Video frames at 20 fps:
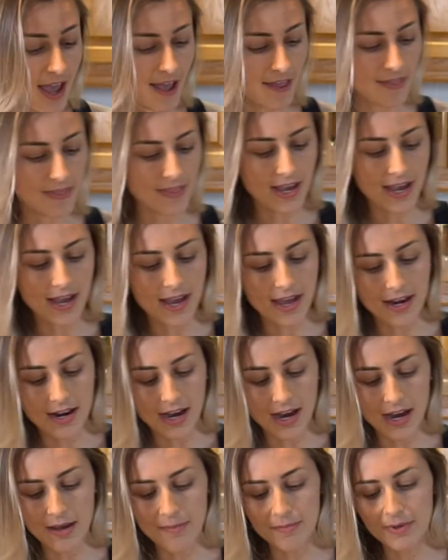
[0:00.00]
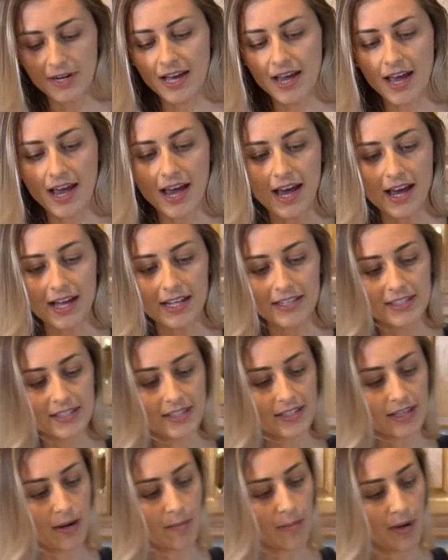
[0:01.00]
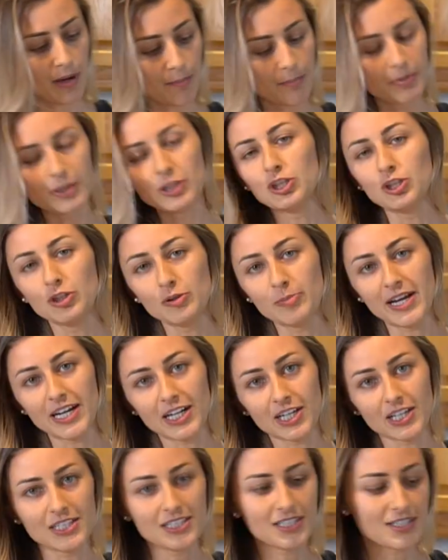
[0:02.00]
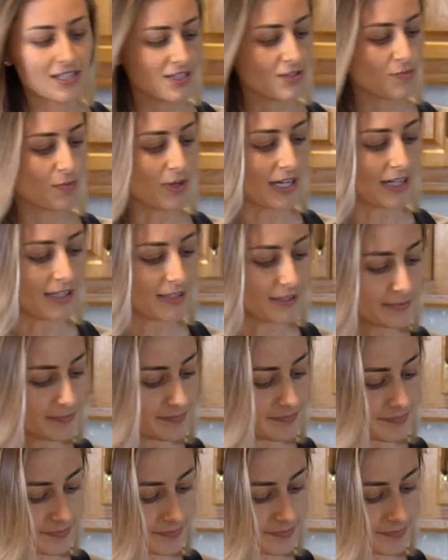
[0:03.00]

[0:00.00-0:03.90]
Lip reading: And then I'm going to add some blueberries as well.